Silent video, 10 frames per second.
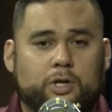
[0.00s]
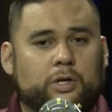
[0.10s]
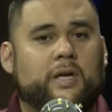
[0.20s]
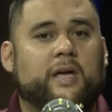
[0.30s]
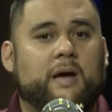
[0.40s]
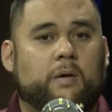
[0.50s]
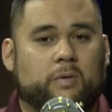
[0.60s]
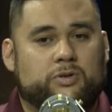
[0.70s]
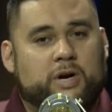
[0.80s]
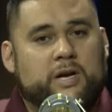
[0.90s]
looking at what
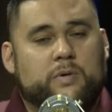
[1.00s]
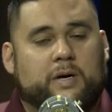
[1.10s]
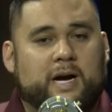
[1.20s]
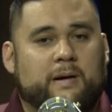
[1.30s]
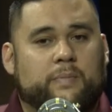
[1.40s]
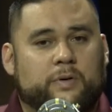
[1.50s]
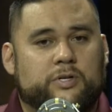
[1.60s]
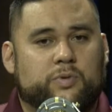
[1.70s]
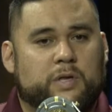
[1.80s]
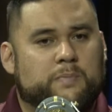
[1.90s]
we're trying to
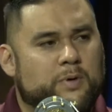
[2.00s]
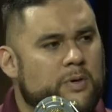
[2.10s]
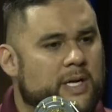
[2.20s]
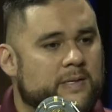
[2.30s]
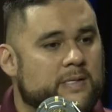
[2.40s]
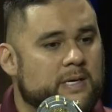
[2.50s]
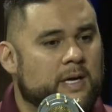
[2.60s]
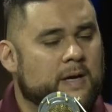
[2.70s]
accomplish with prudence,